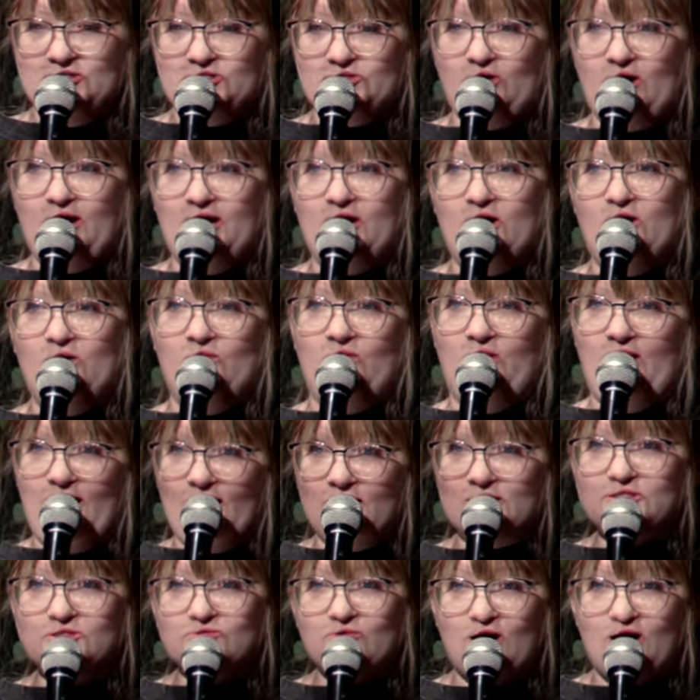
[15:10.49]
So I go,
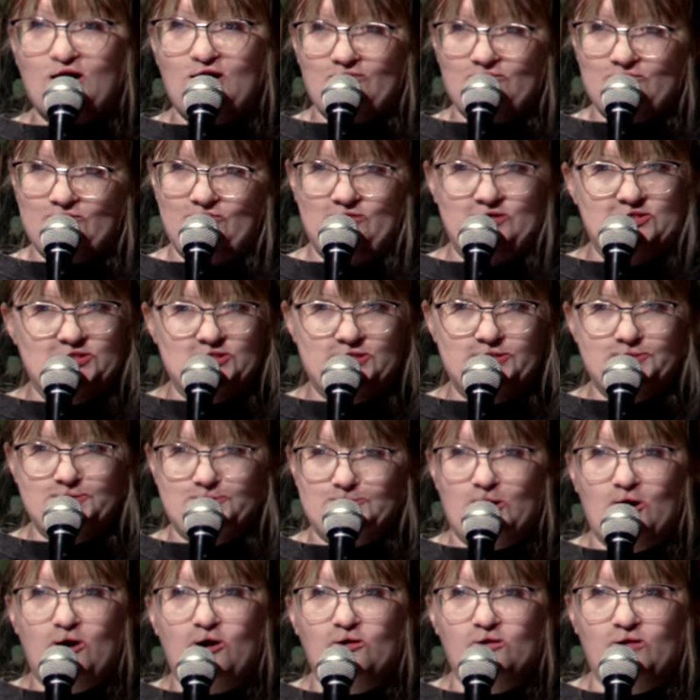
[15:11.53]
that's why everyone's
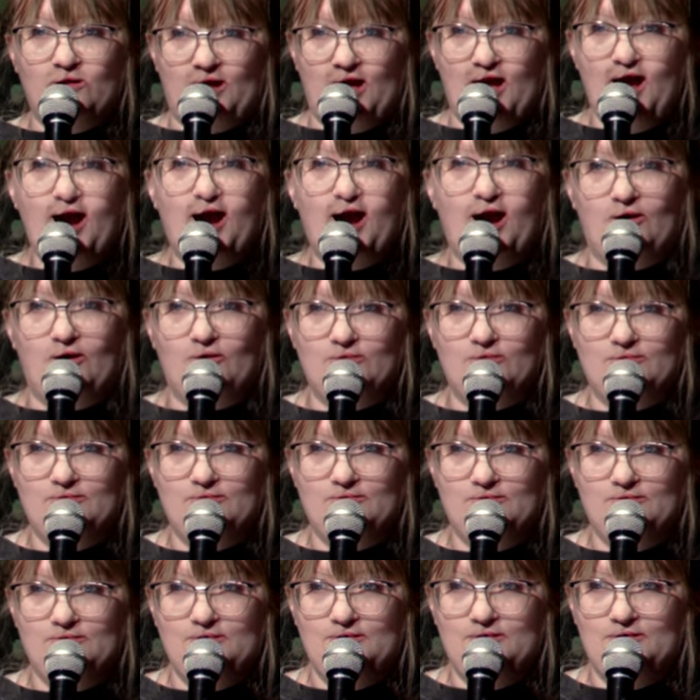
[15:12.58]
falling out.
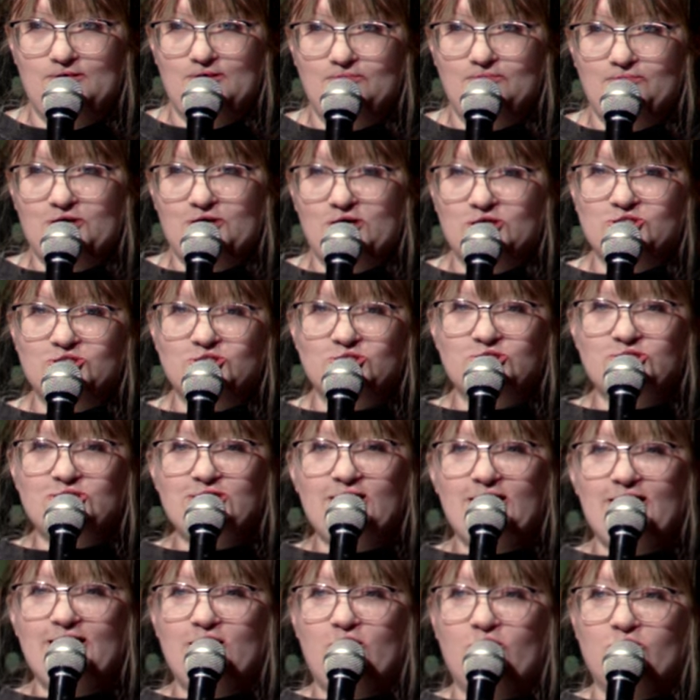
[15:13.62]
Because you're
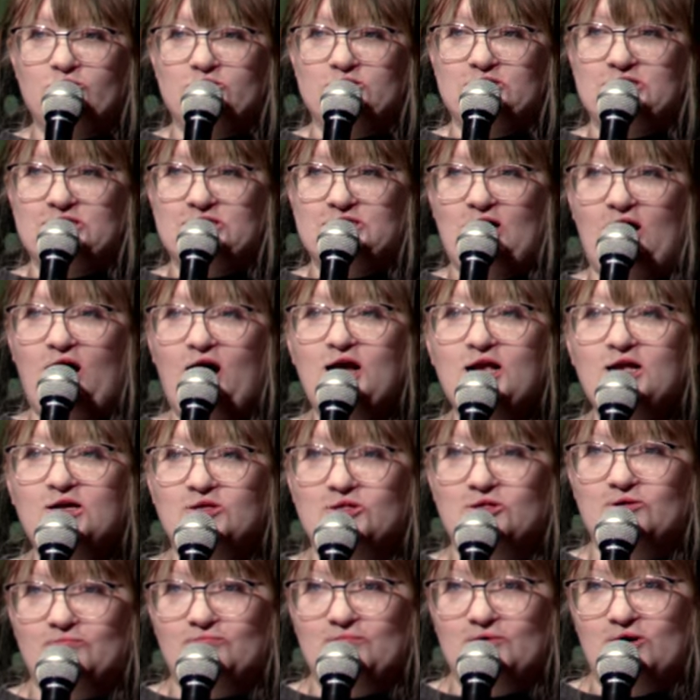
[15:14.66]
sitting on the side
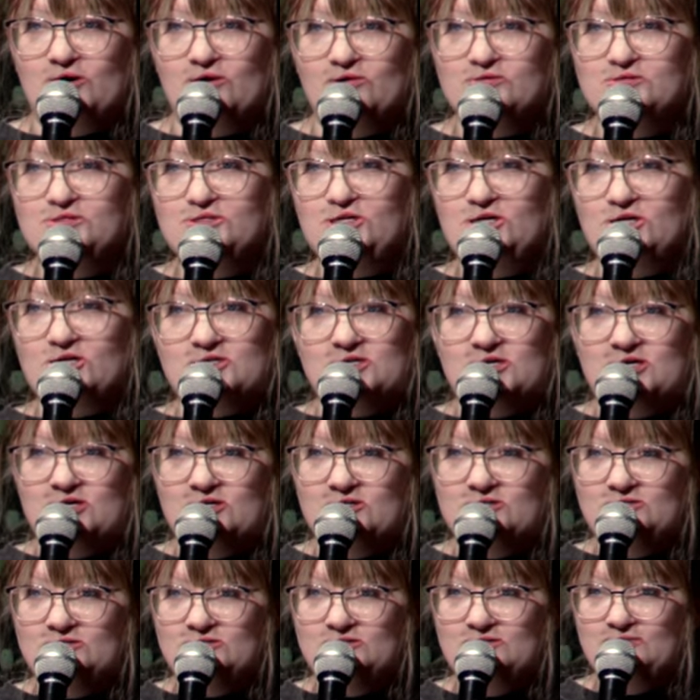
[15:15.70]
of the boat, you
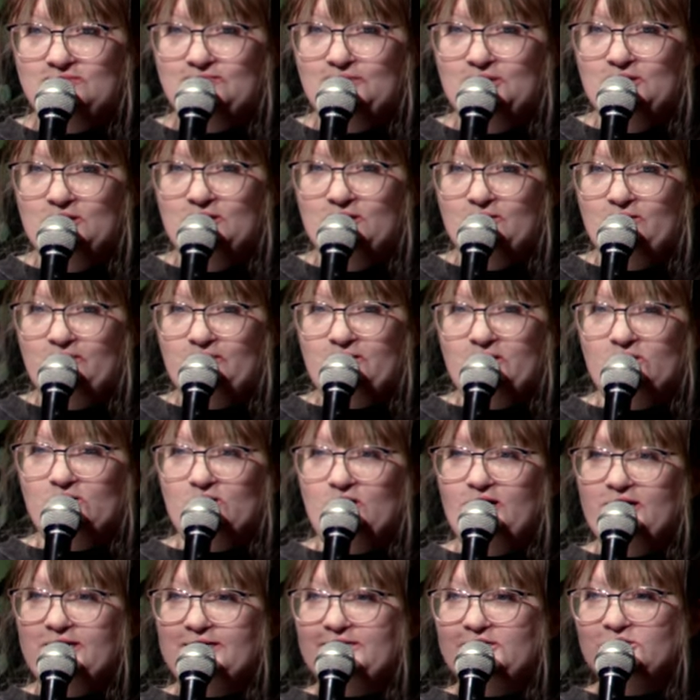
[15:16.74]
know? They're
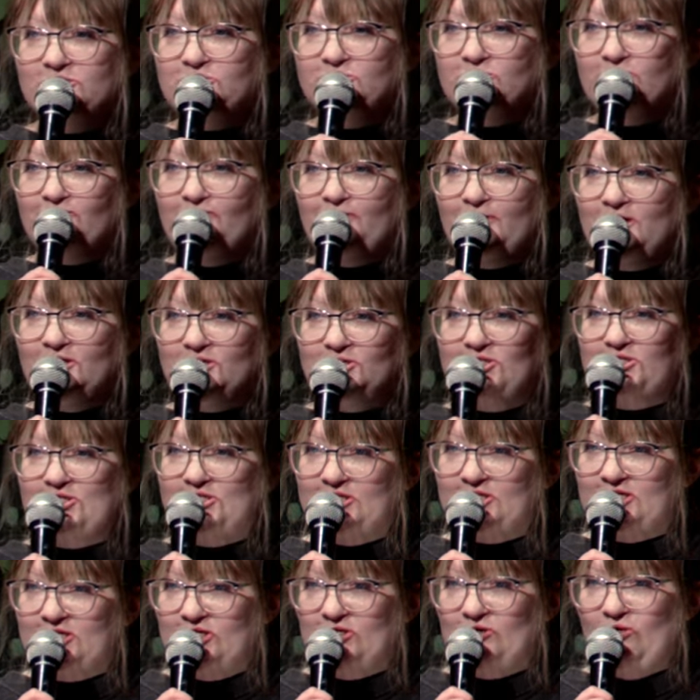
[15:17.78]
like, get your butt
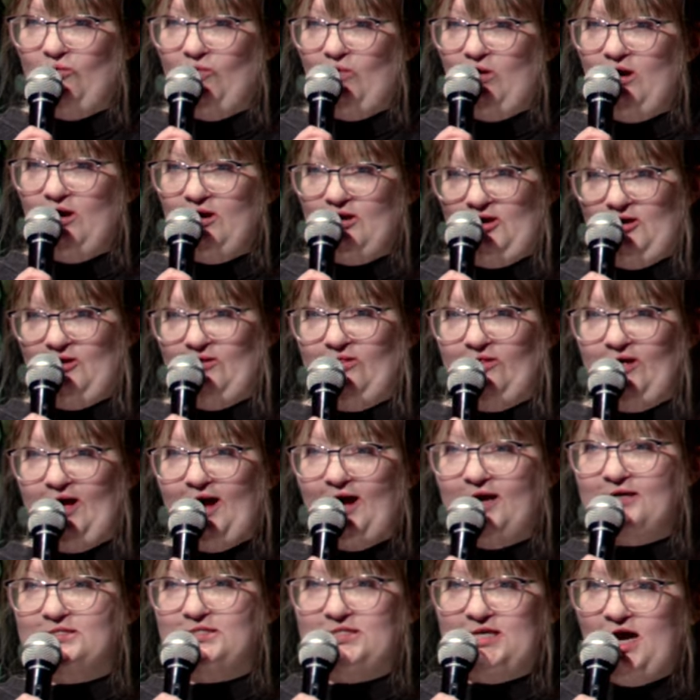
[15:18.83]
cheek in the water.
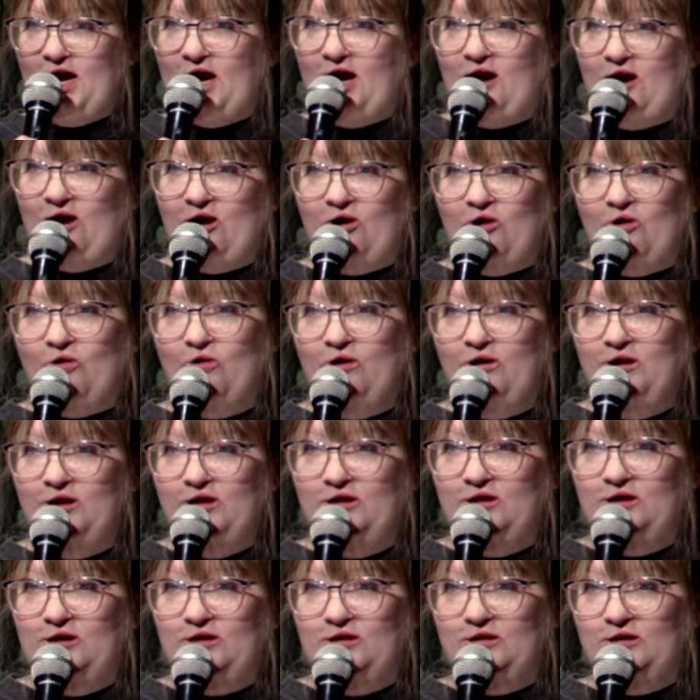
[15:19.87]
That's how,
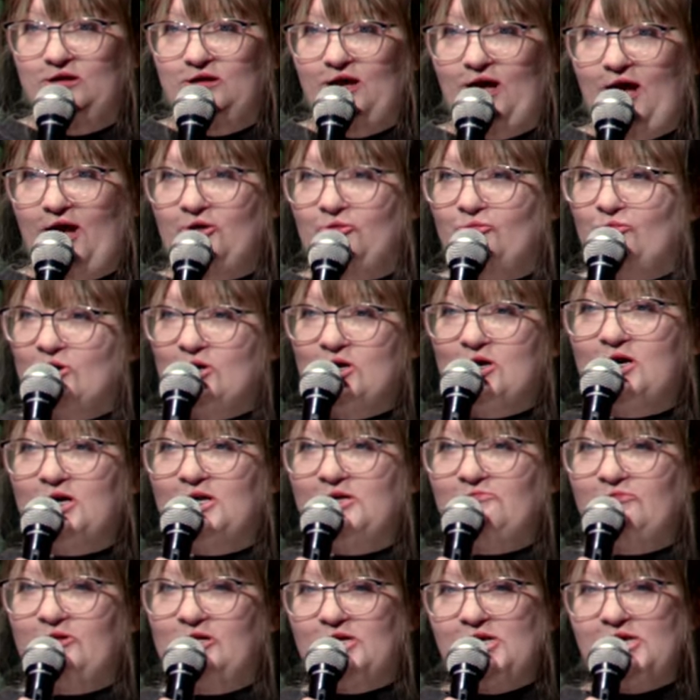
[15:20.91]
and we're not
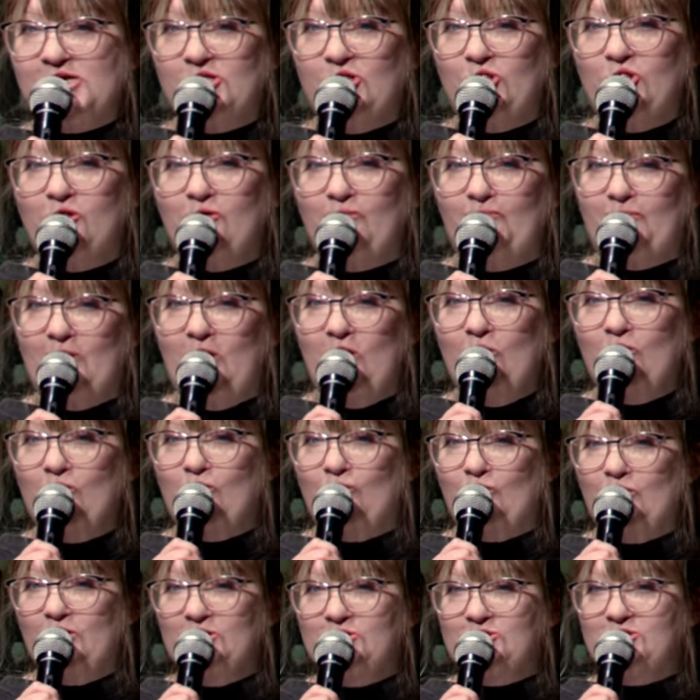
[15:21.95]
even in the
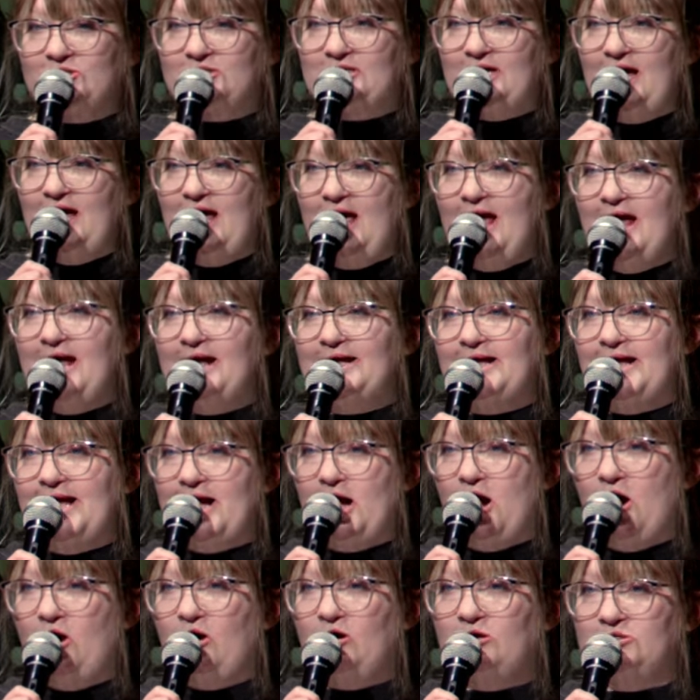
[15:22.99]
boat, we're just
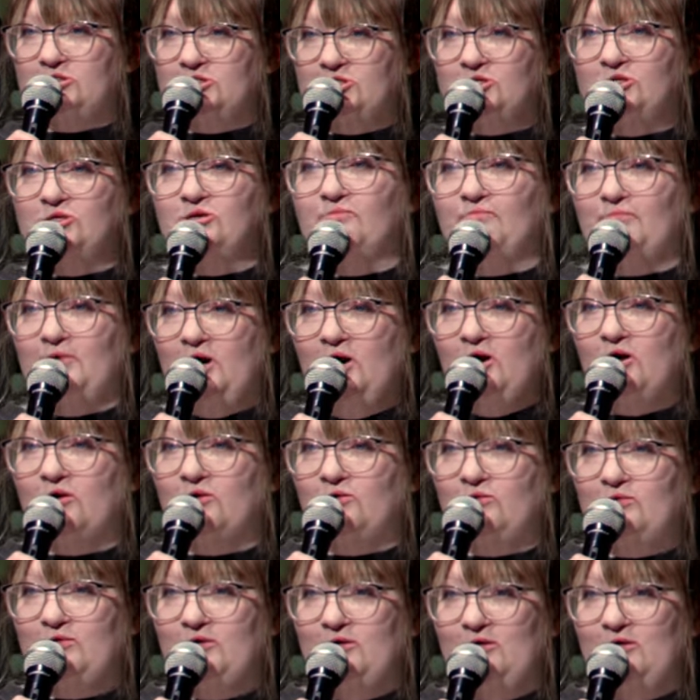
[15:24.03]
hanging on to the boat.